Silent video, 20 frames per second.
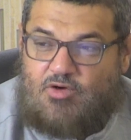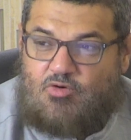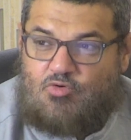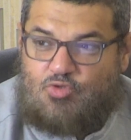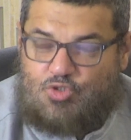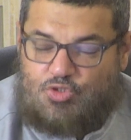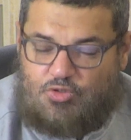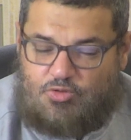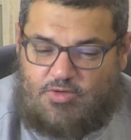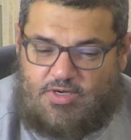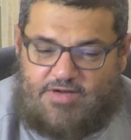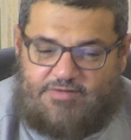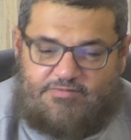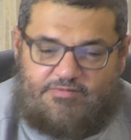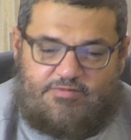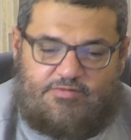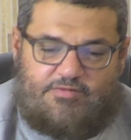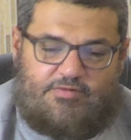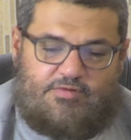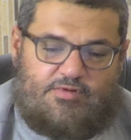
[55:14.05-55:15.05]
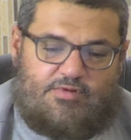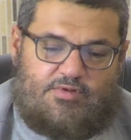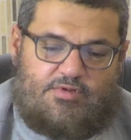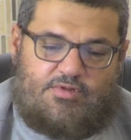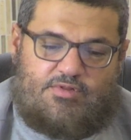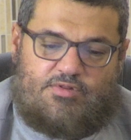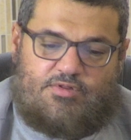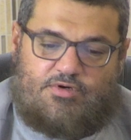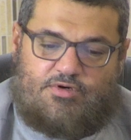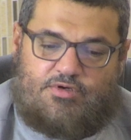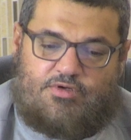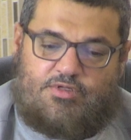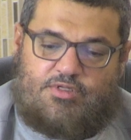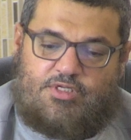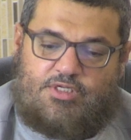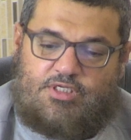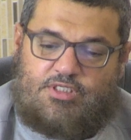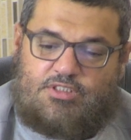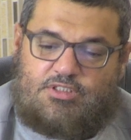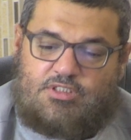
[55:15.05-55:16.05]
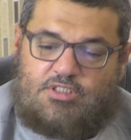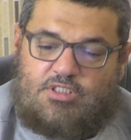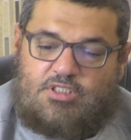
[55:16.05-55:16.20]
who show off their good deeds,